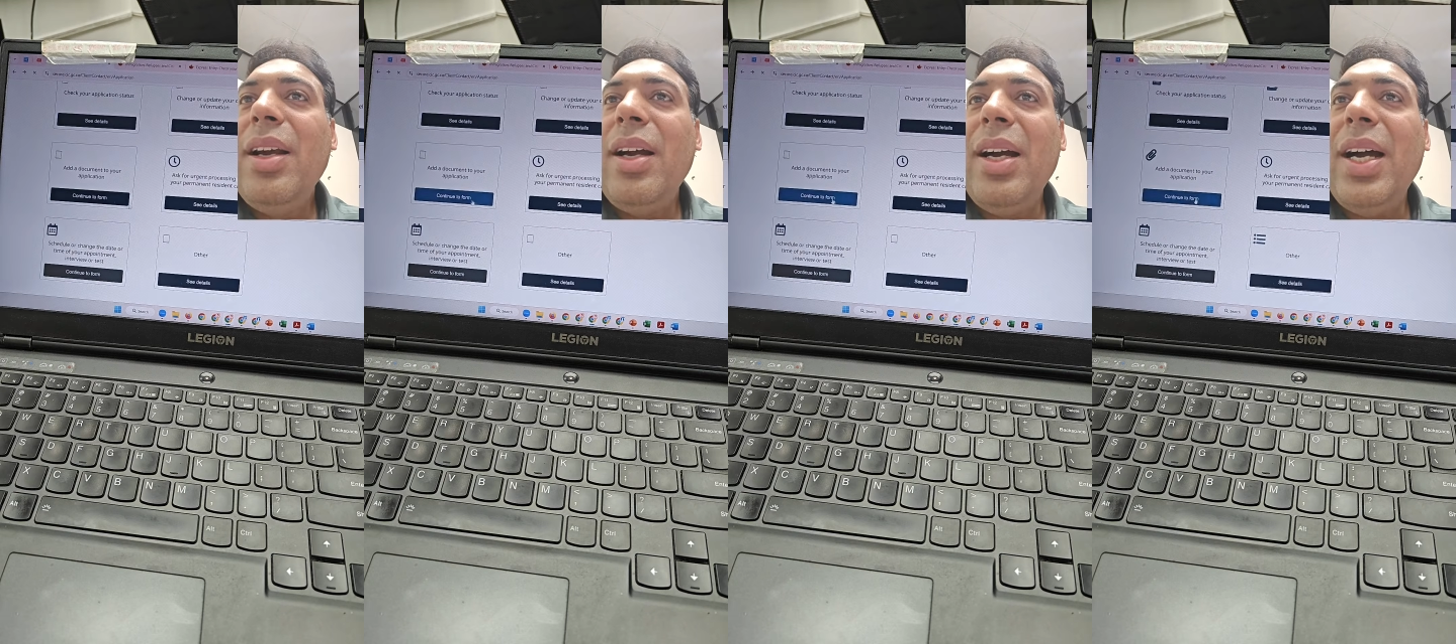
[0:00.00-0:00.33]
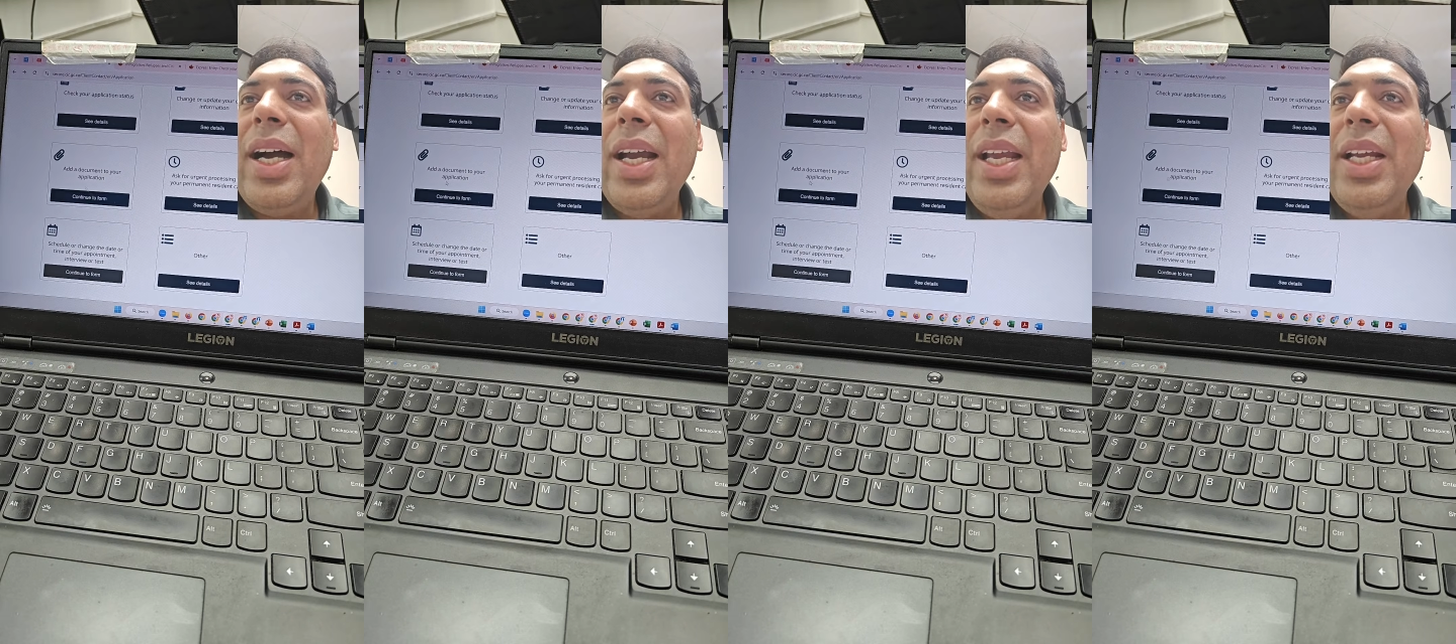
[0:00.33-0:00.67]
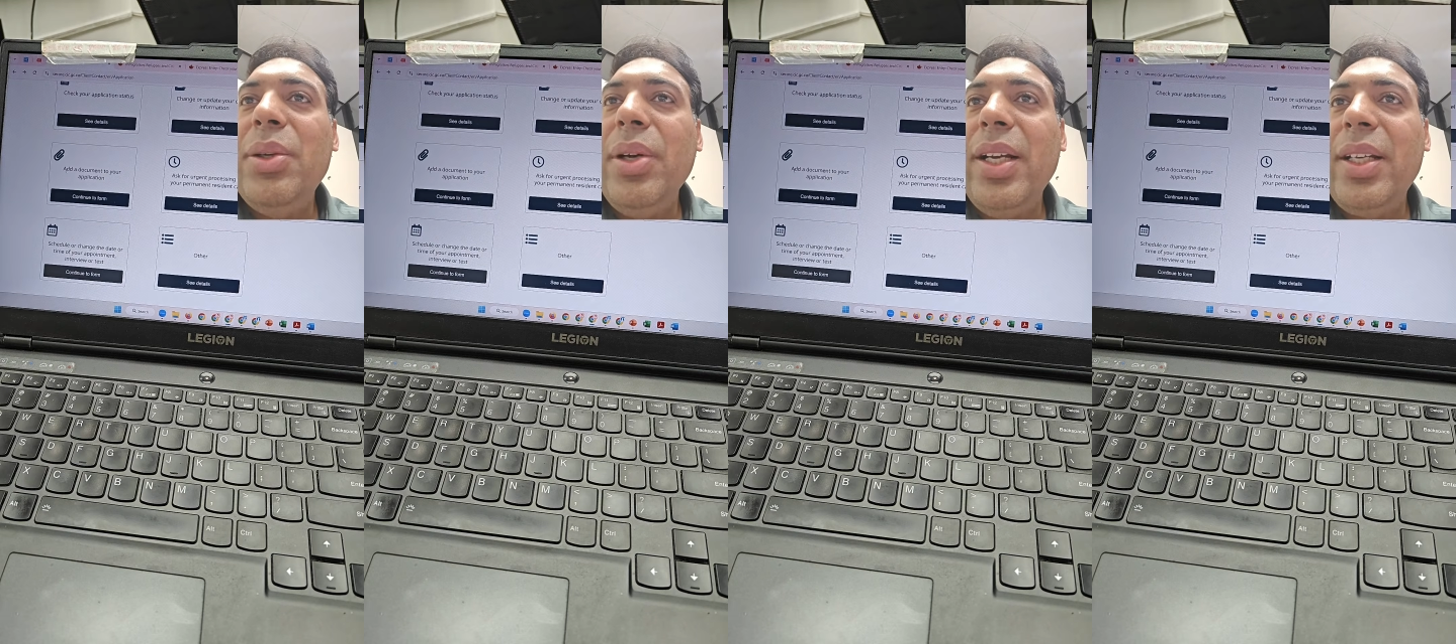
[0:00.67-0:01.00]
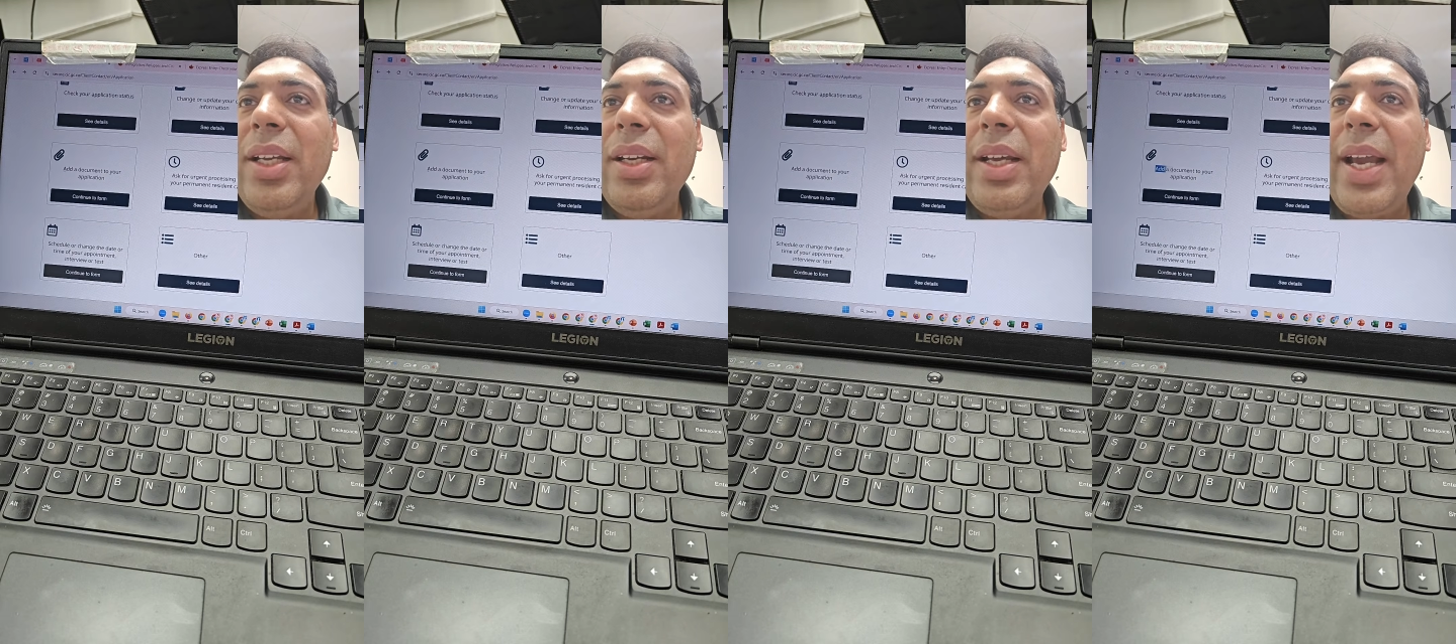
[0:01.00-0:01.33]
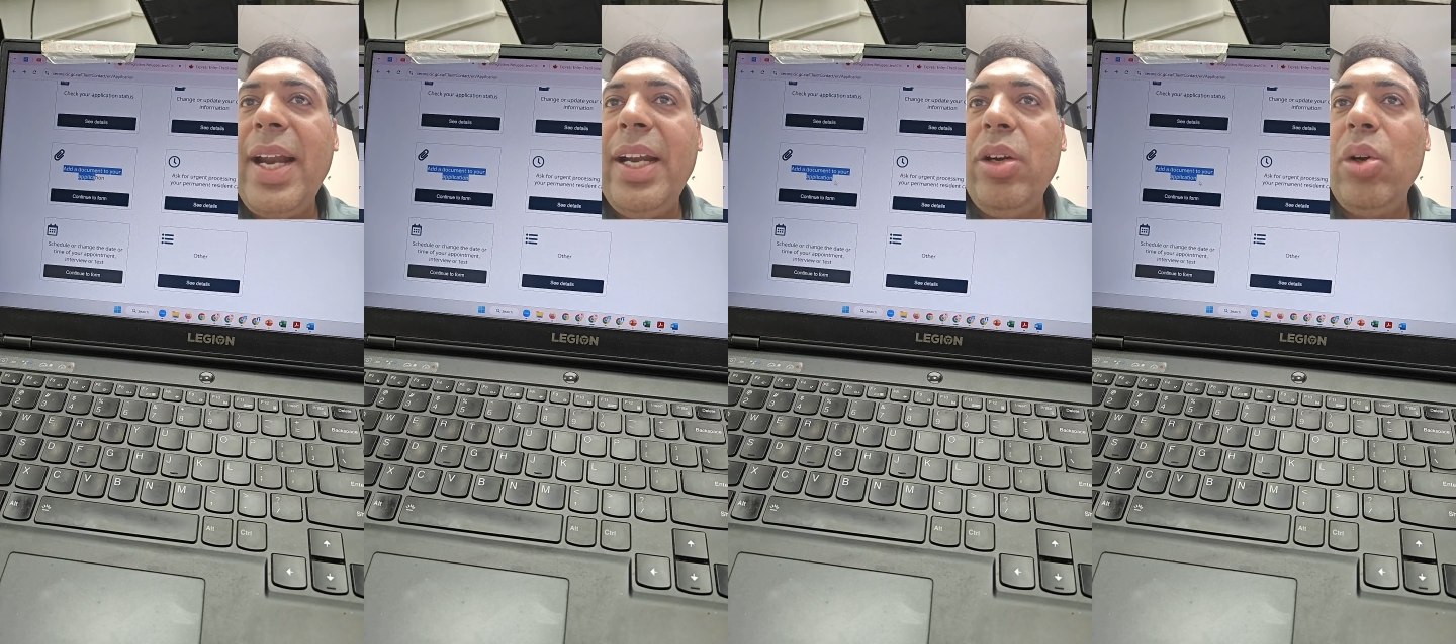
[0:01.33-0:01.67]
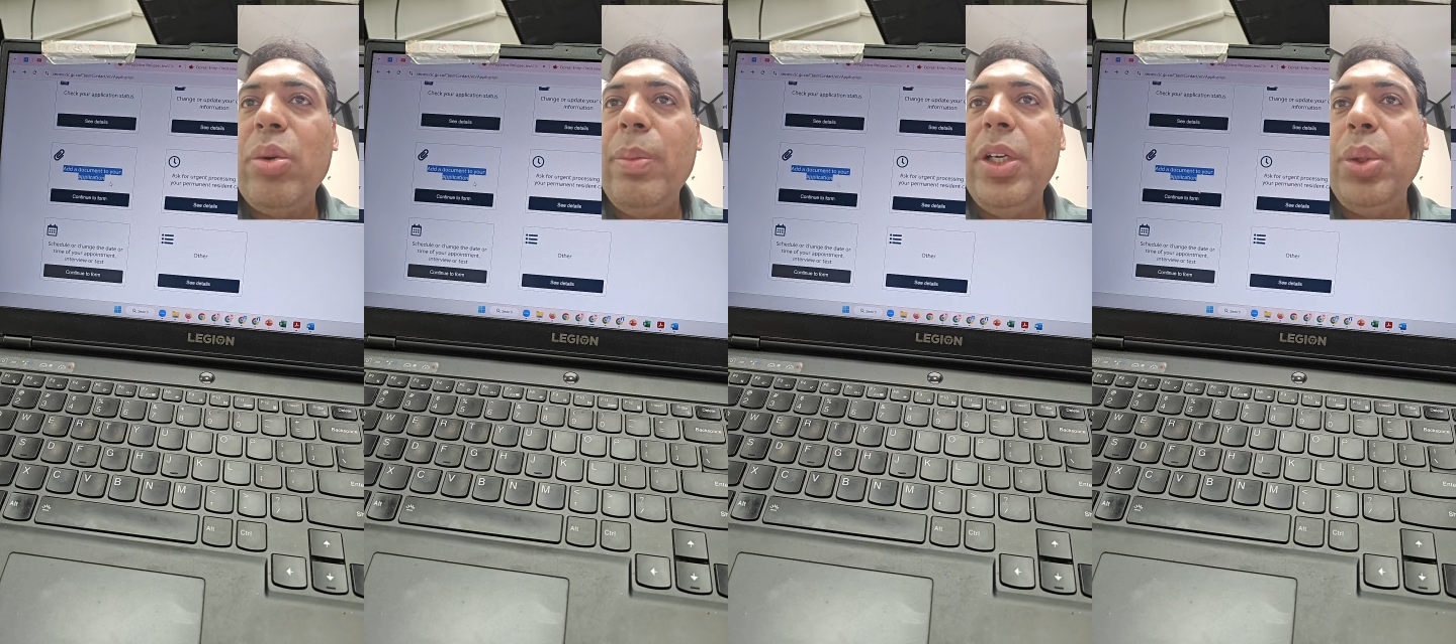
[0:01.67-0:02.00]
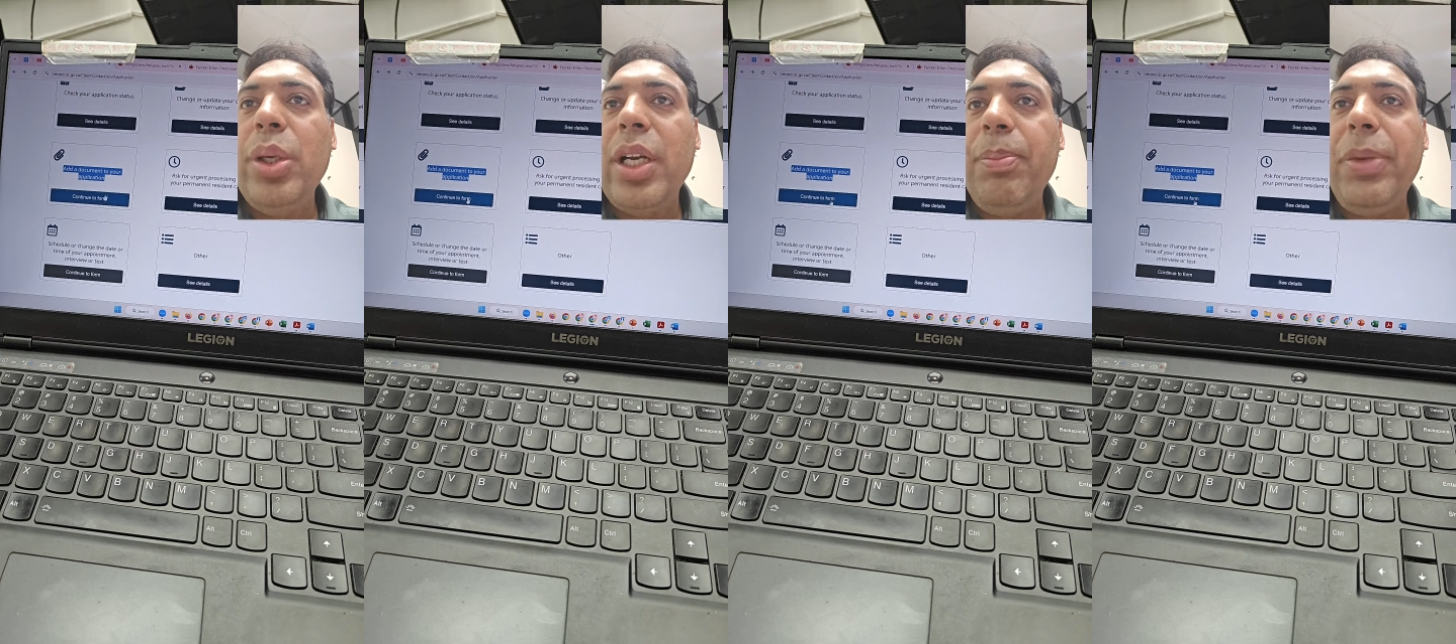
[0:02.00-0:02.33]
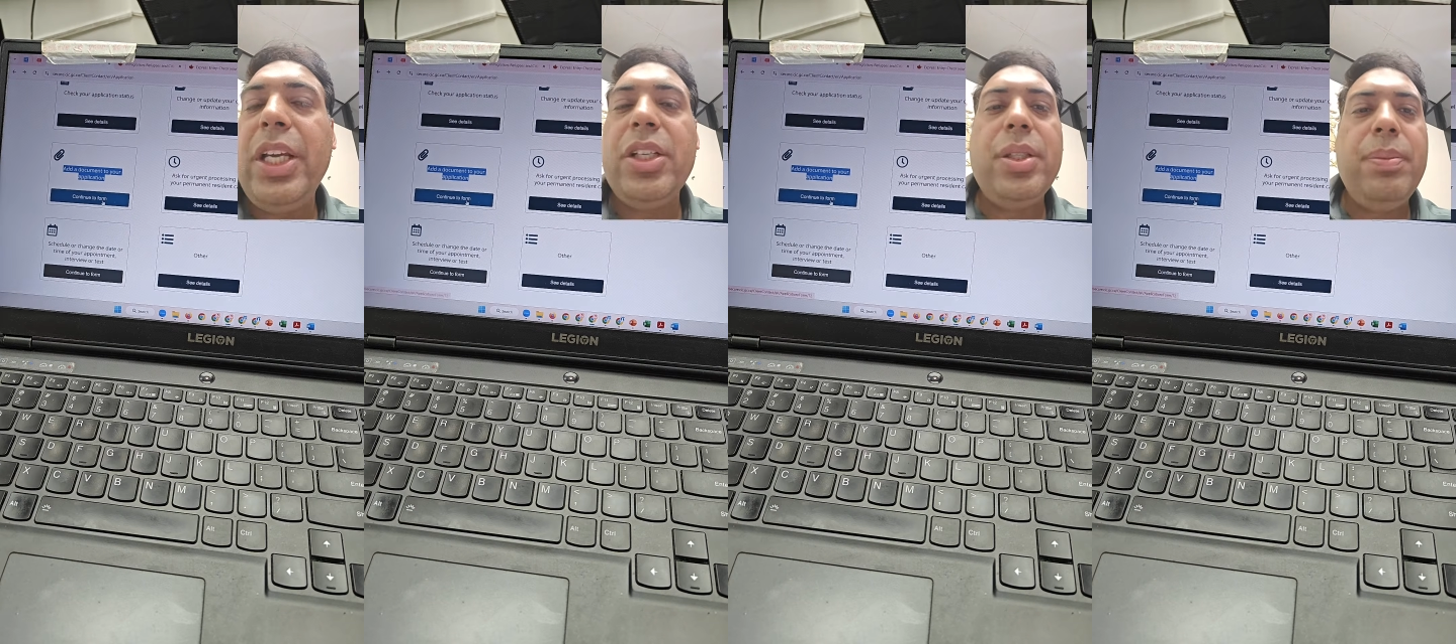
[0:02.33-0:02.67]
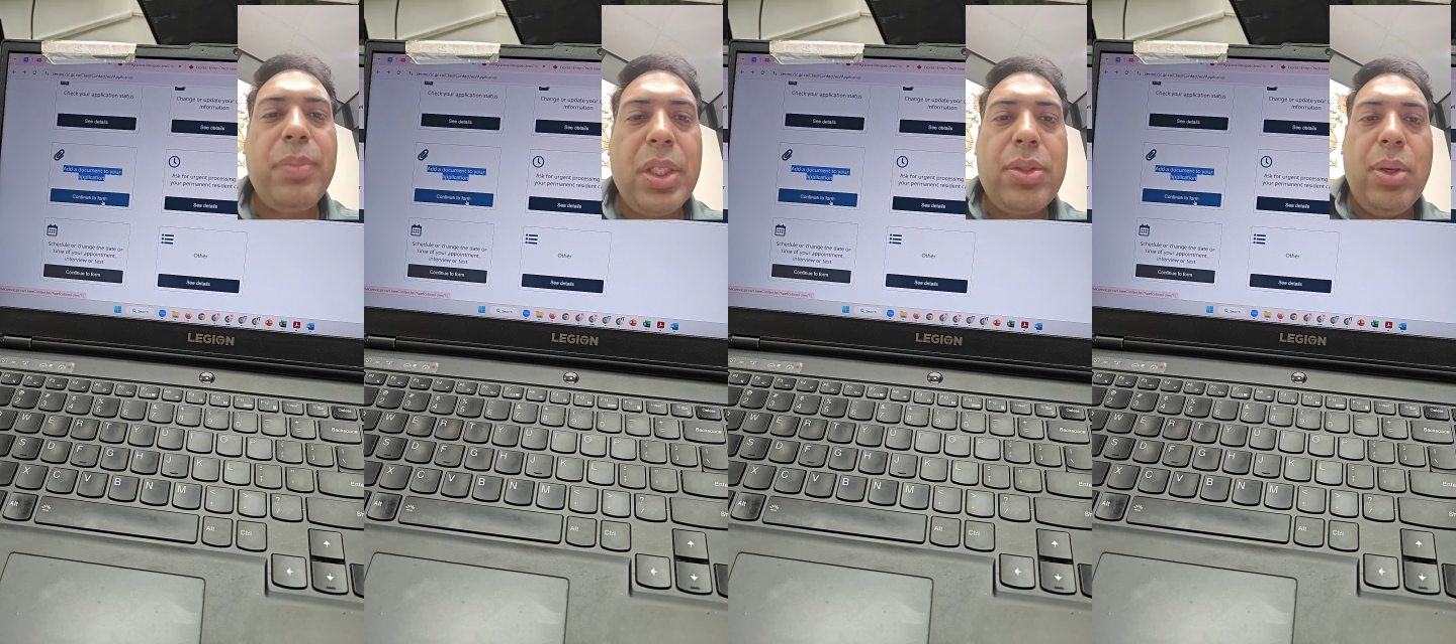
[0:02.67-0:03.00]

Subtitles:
I do it in add a document to your application.